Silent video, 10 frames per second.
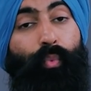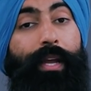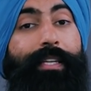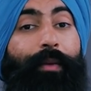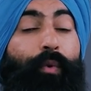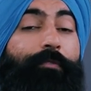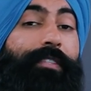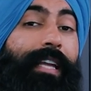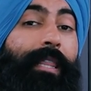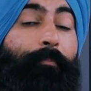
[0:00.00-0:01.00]
wheat, and we've
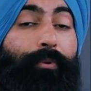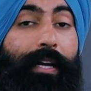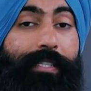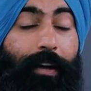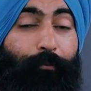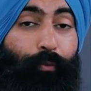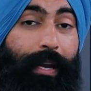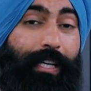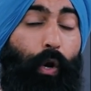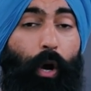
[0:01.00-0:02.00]
seen the price of
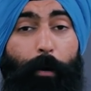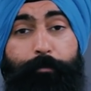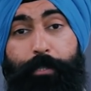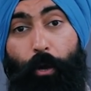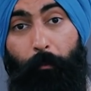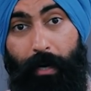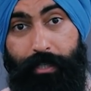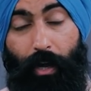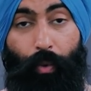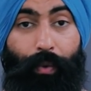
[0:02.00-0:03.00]
wheat go up so much
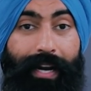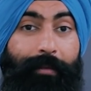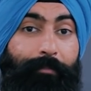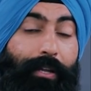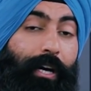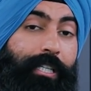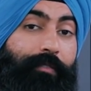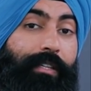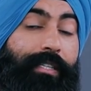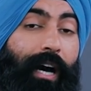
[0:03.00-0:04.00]
already because
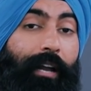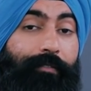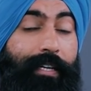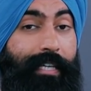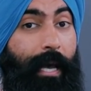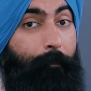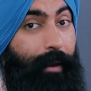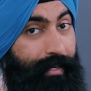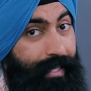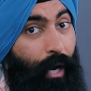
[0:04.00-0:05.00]
of this conflict,
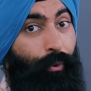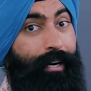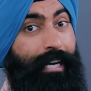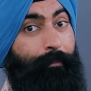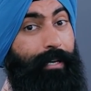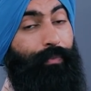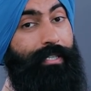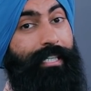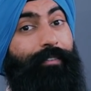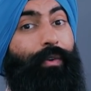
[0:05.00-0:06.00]
because now we're going to be
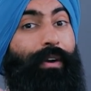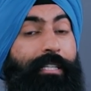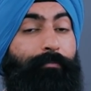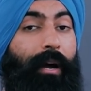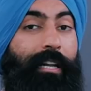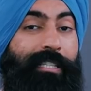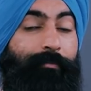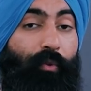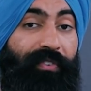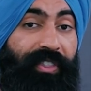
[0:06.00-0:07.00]
receiving rest products from
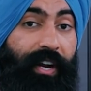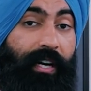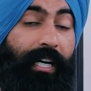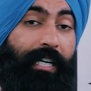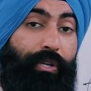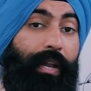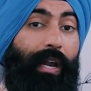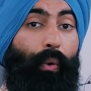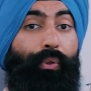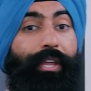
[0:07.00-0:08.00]
over there. So not
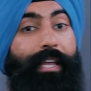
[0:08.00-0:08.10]
only